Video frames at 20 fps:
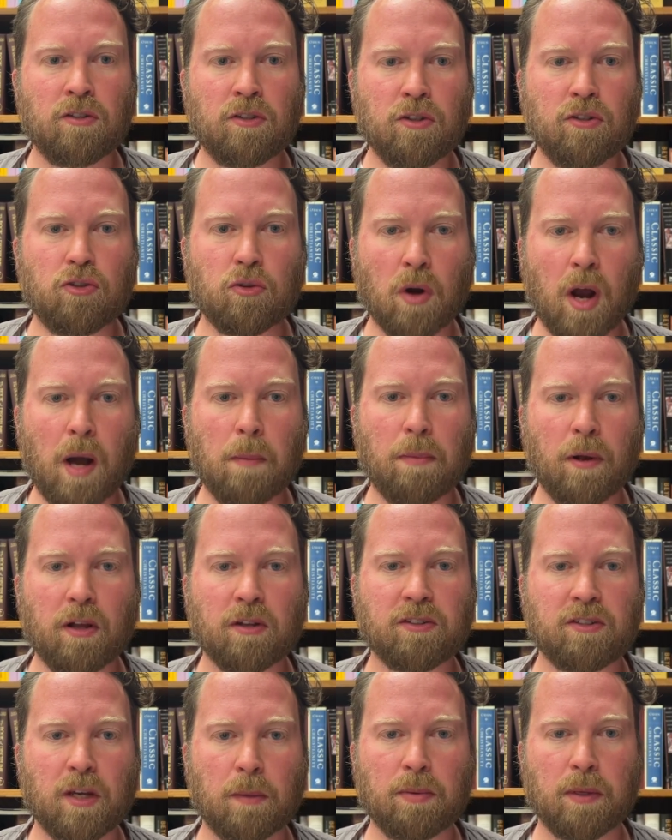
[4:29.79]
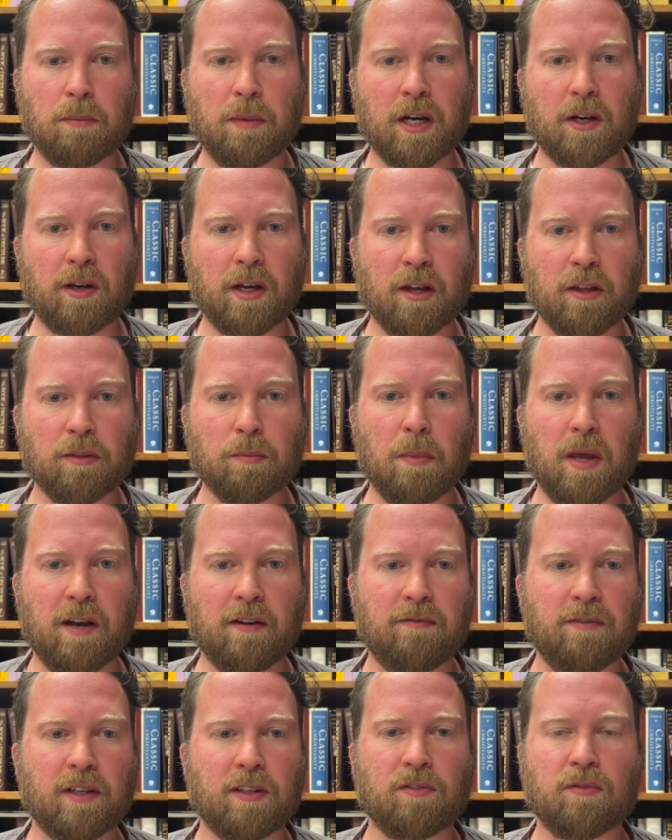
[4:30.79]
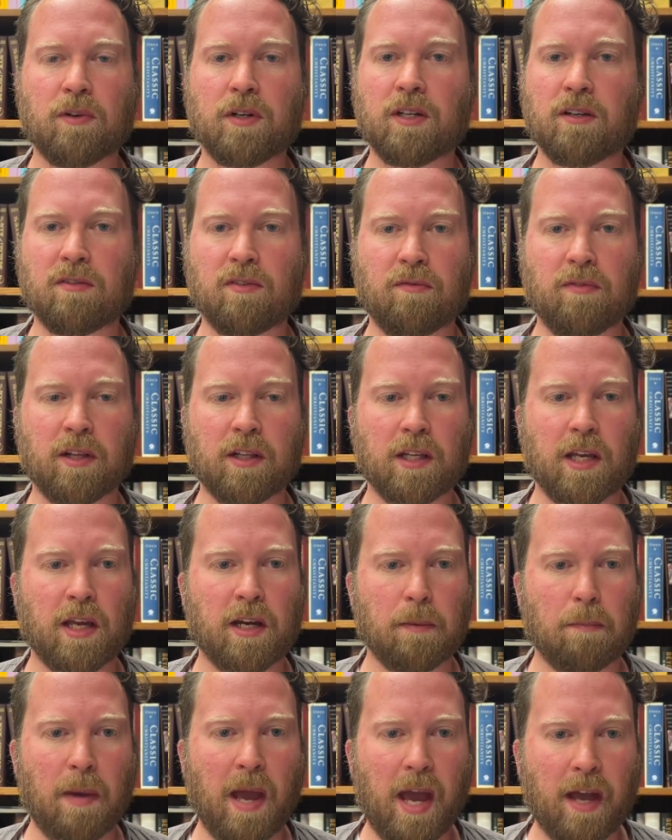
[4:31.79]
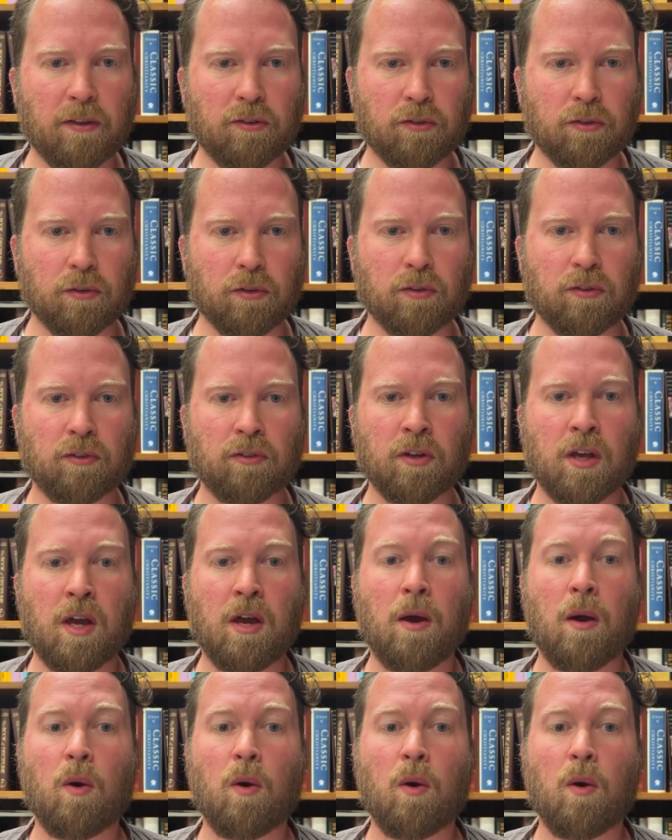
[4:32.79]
to drop all supplemental health benefits for disaffiliating pastors.